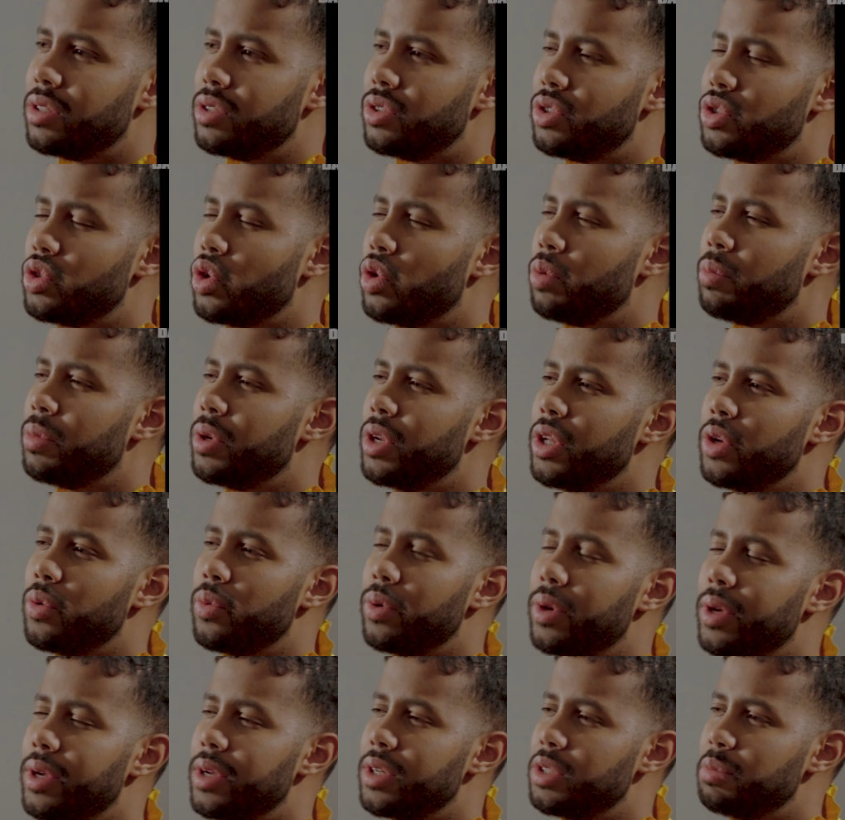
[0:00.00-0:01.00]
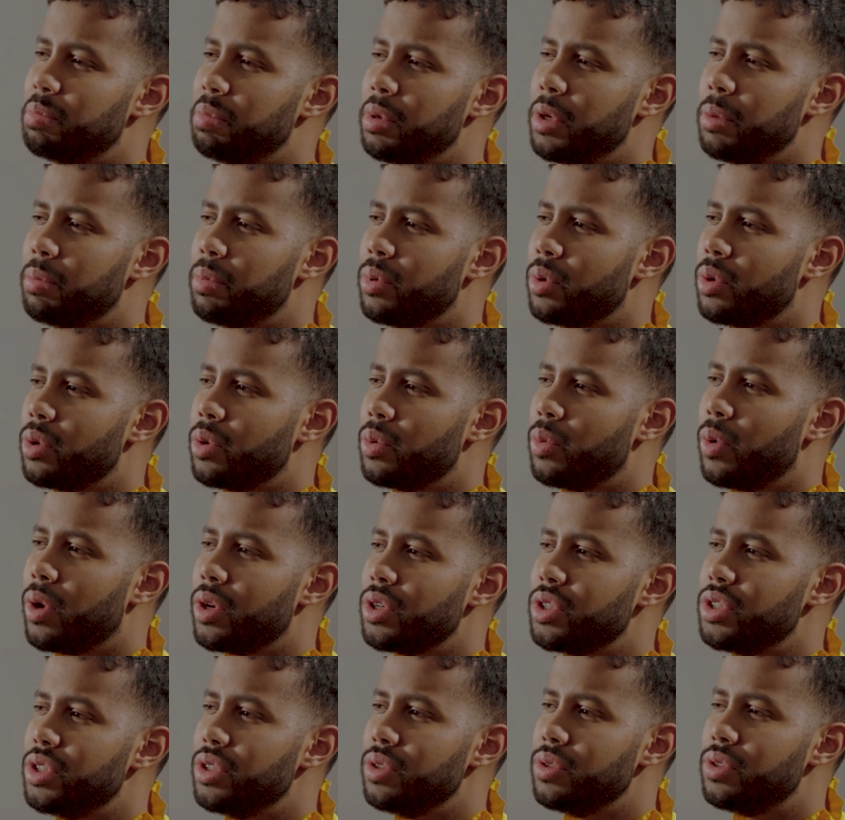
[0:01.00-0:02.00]
In so many ways, people
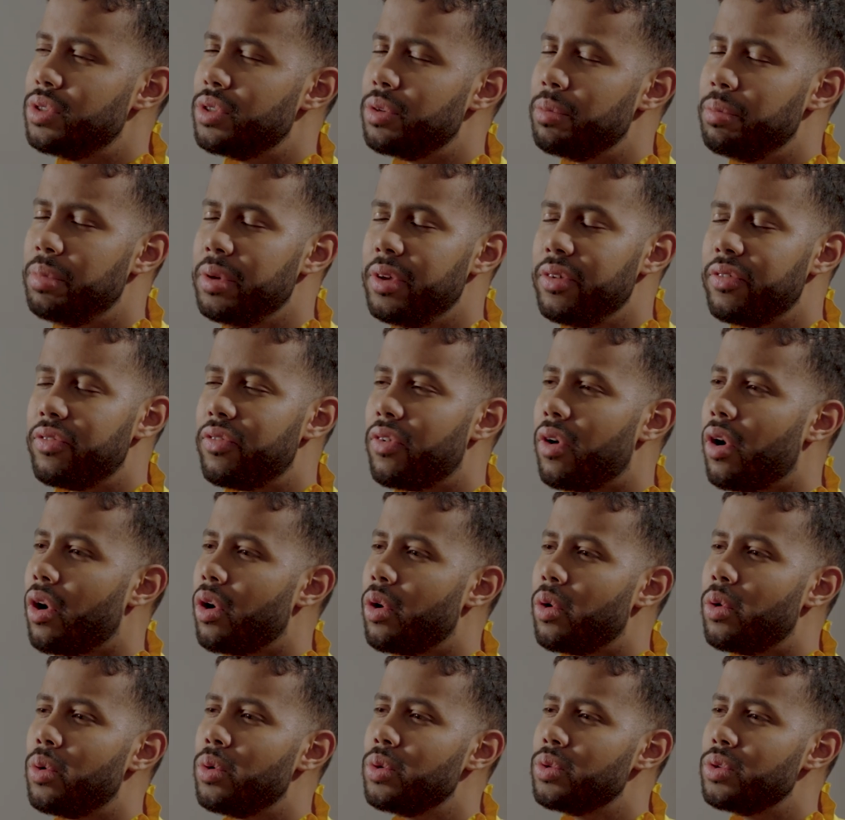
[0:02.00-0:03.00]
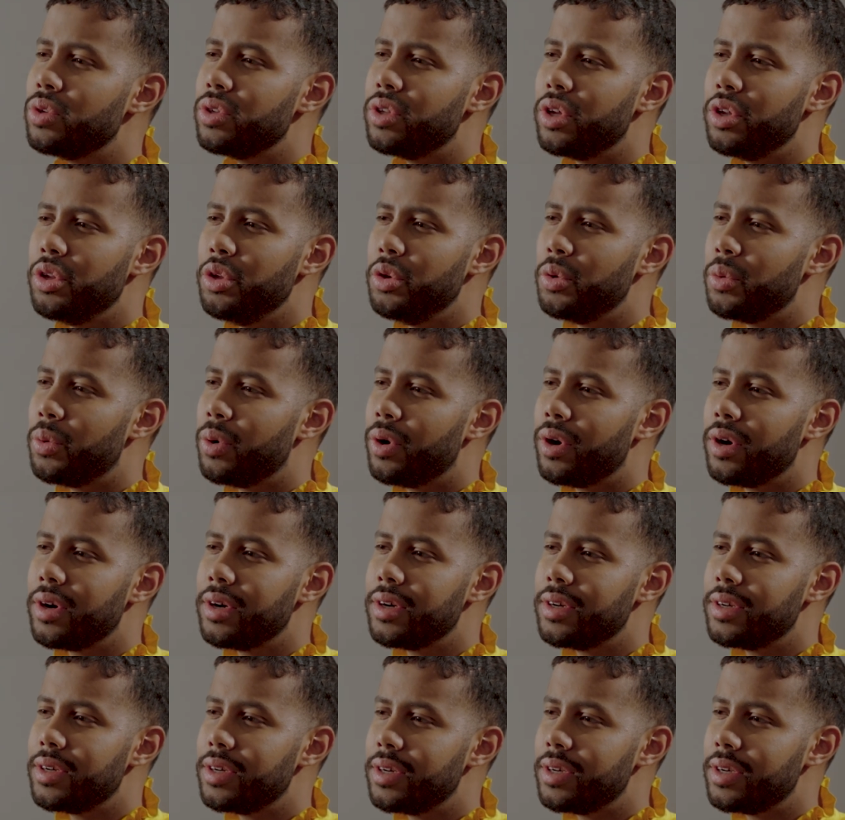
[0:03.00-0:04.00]
want you to be far older than you
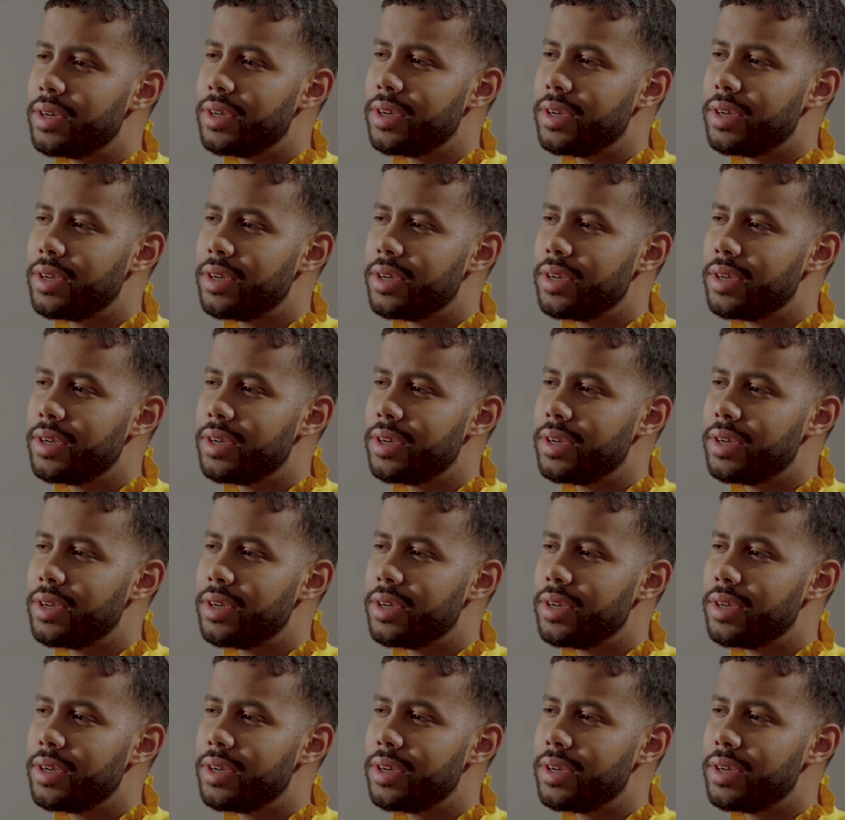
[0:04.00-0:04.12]
are.